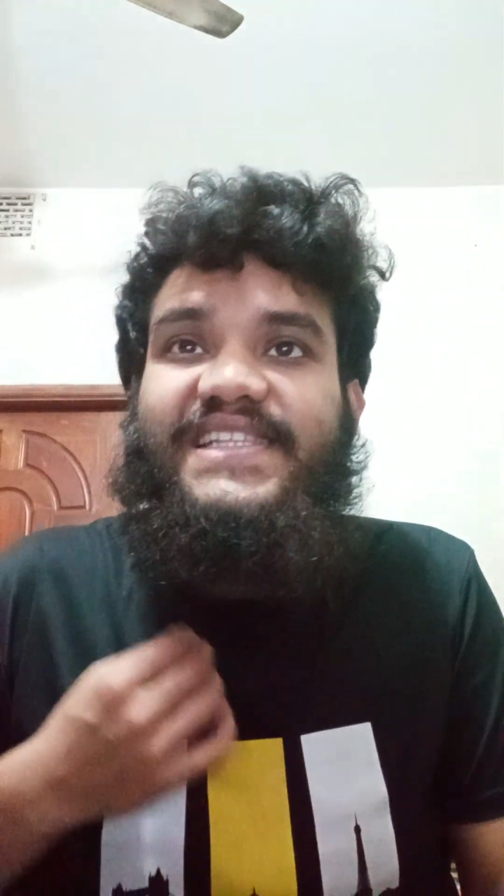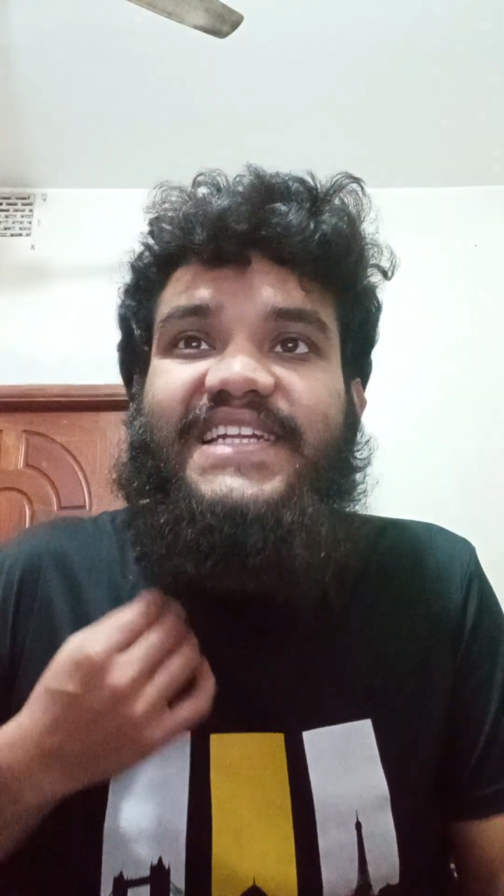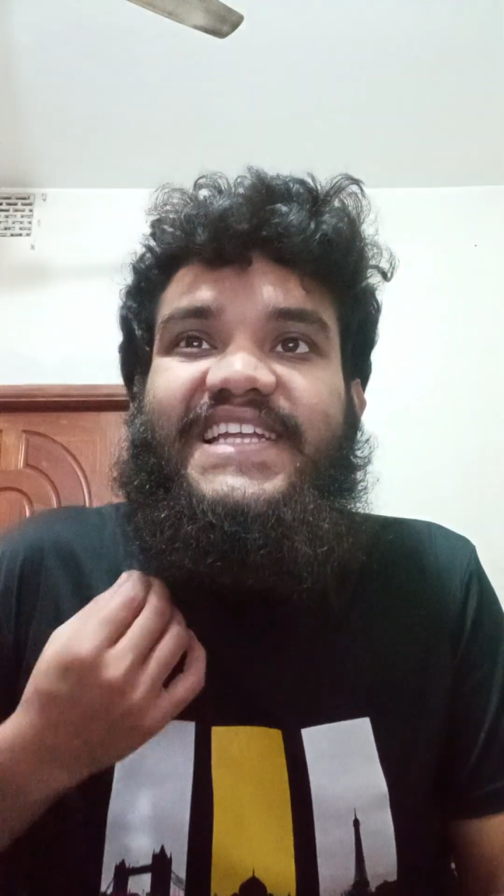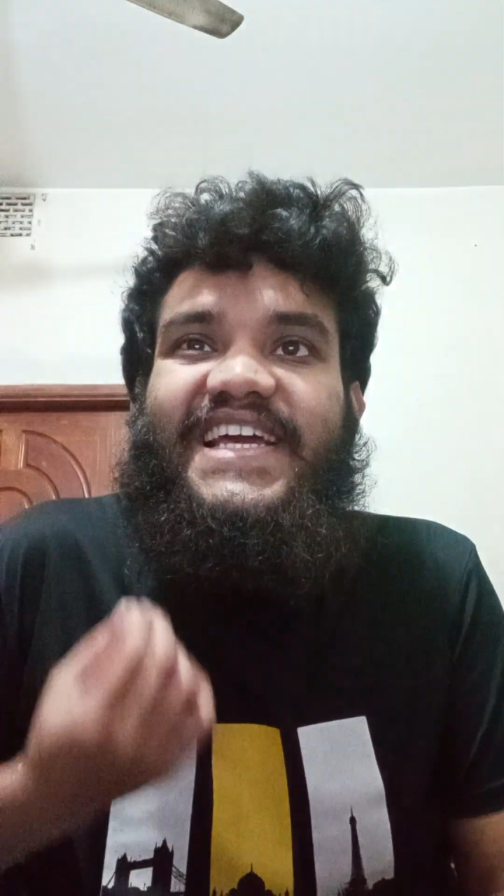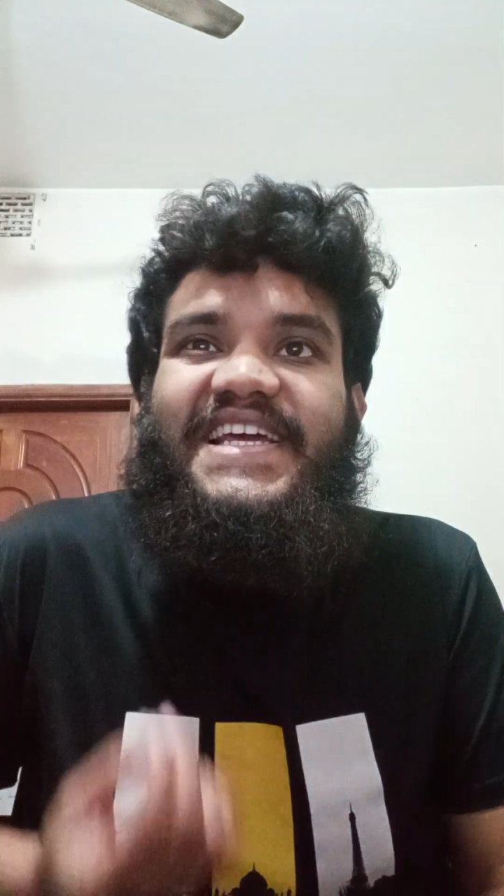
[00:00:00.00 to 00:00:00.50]
the
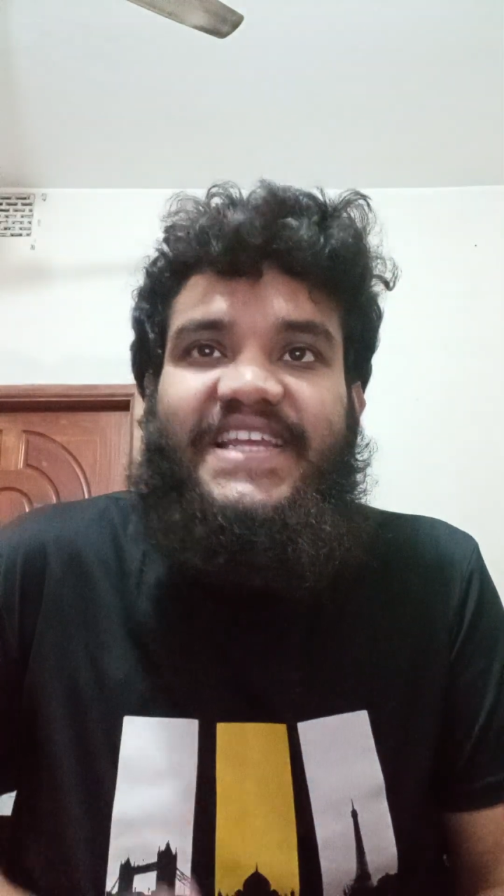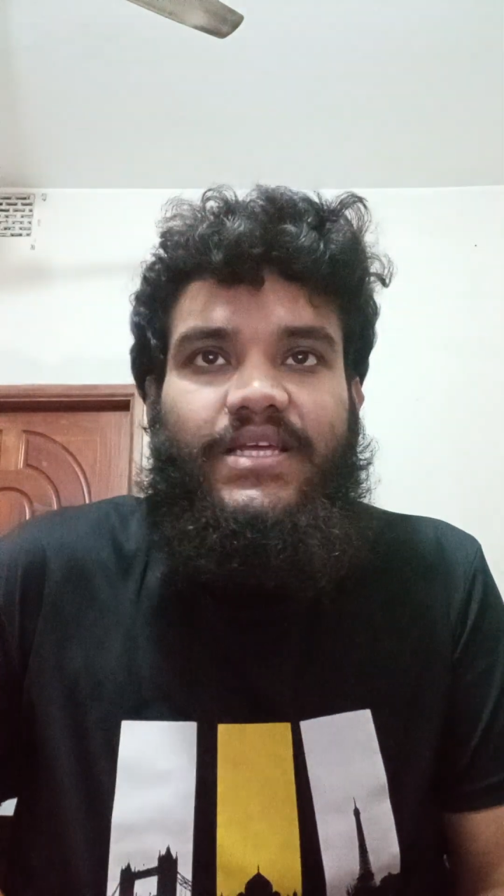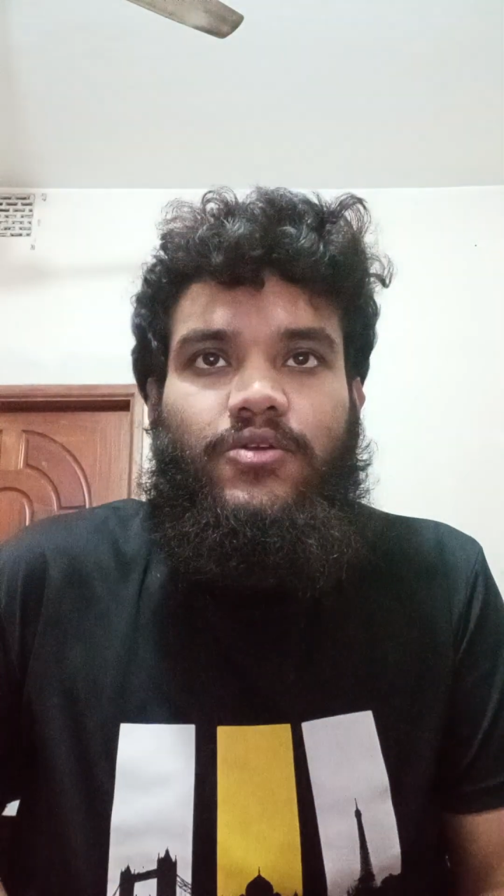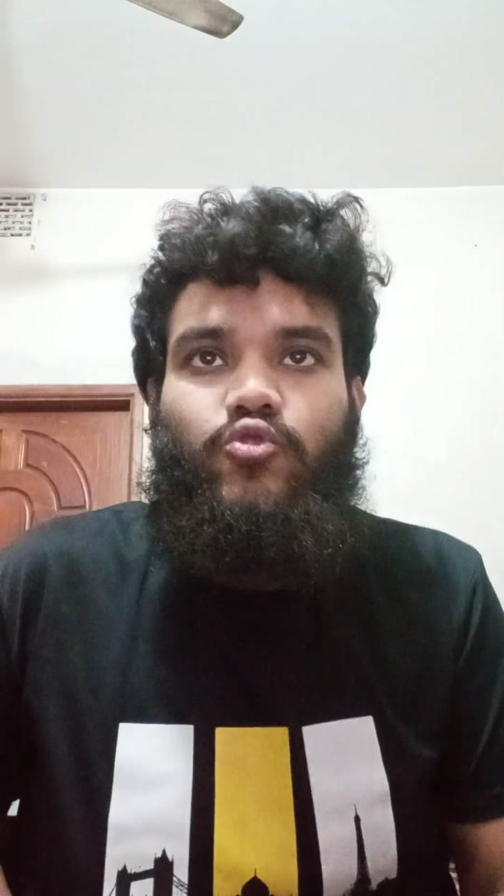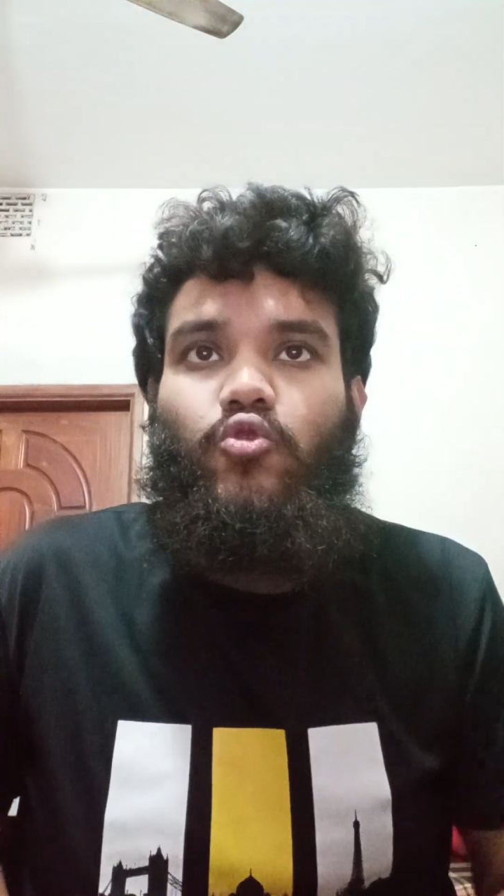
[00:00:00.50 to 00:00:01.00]

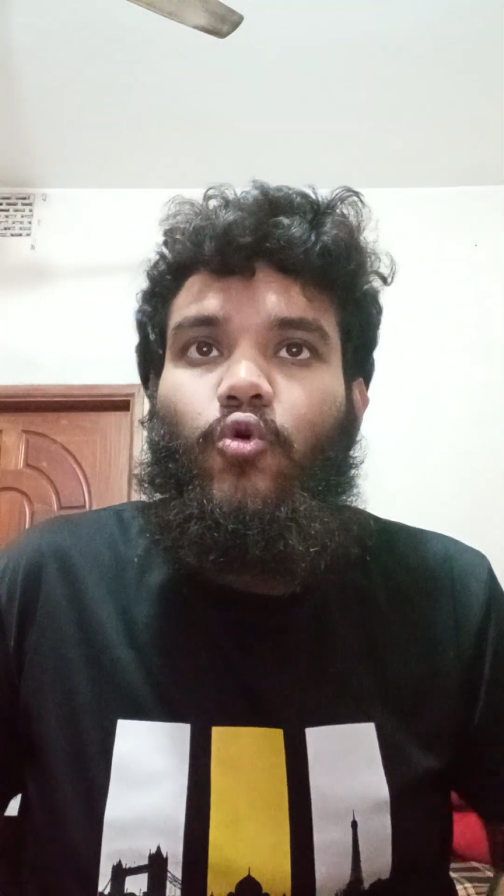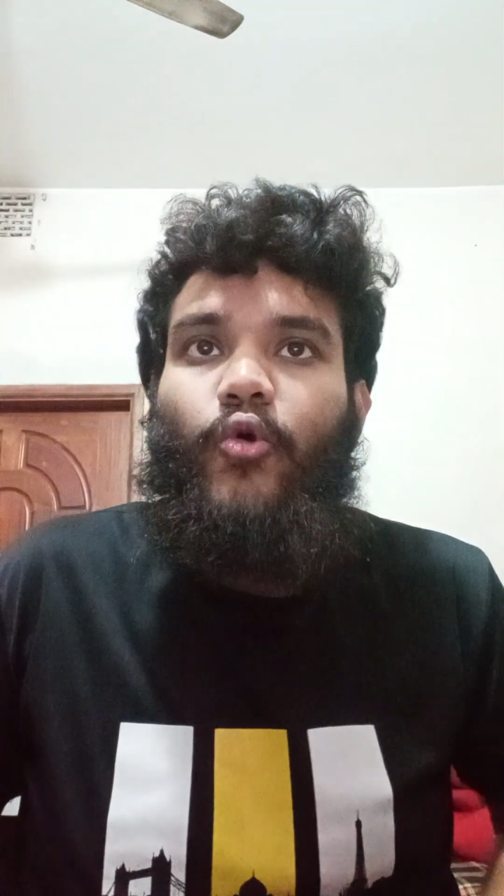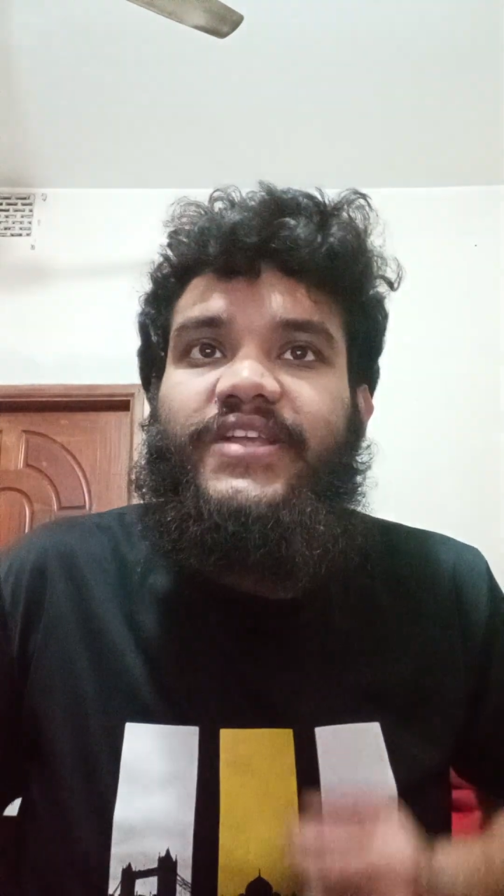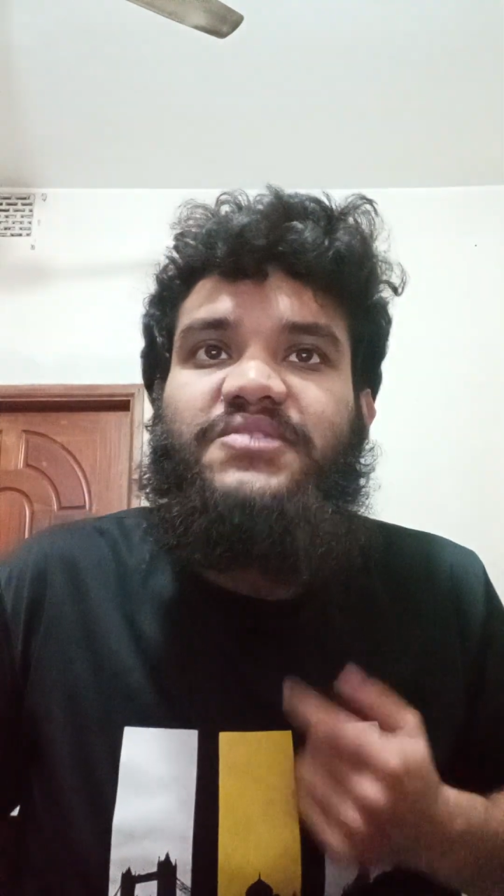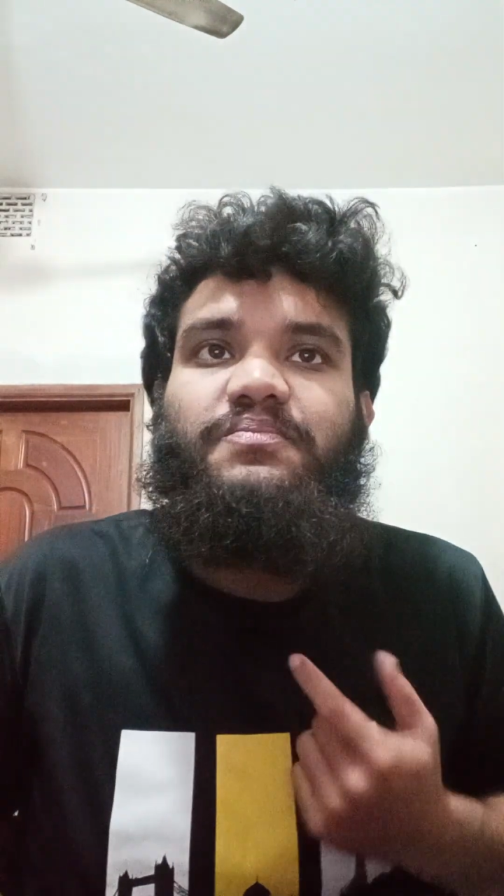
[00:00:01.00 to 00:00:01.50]
degree to
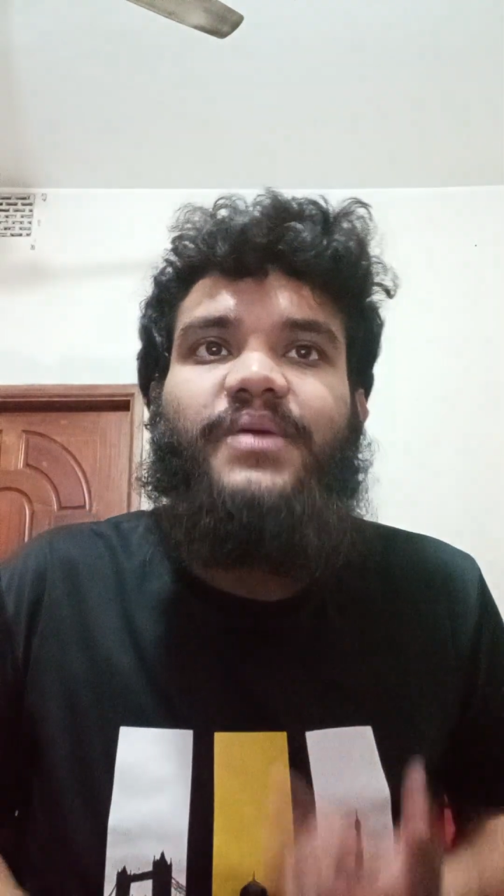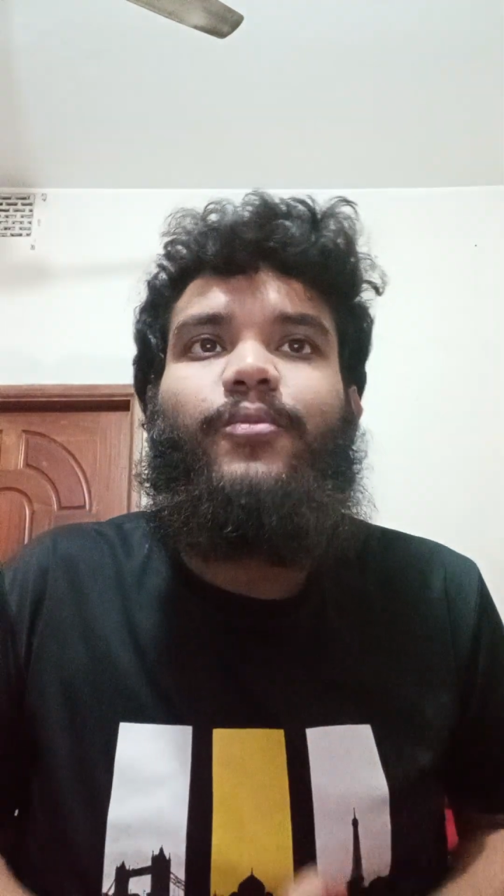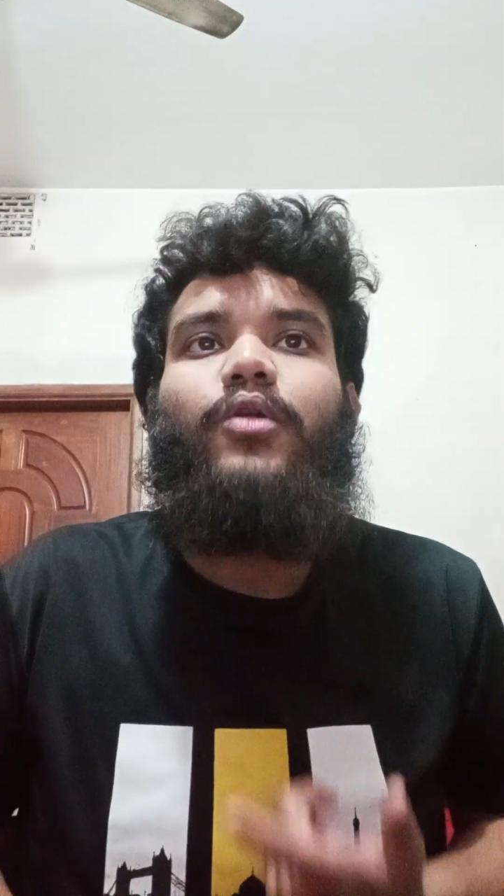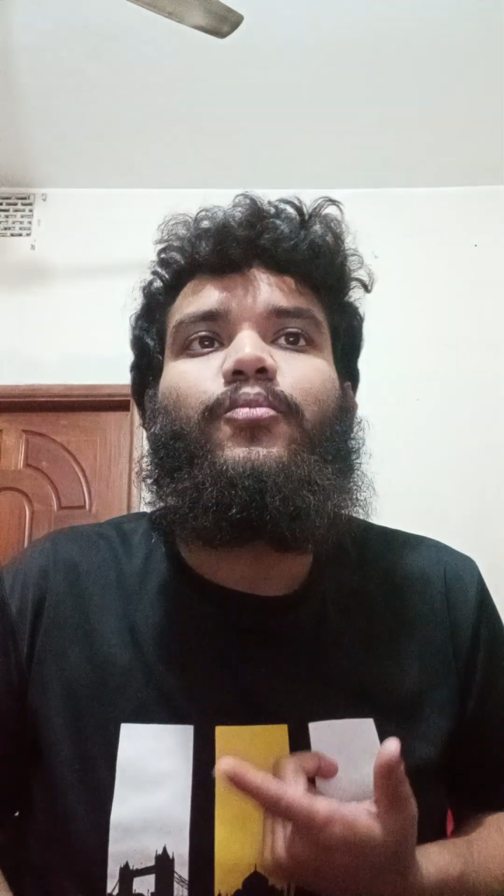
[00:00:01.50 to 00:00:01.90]
which people,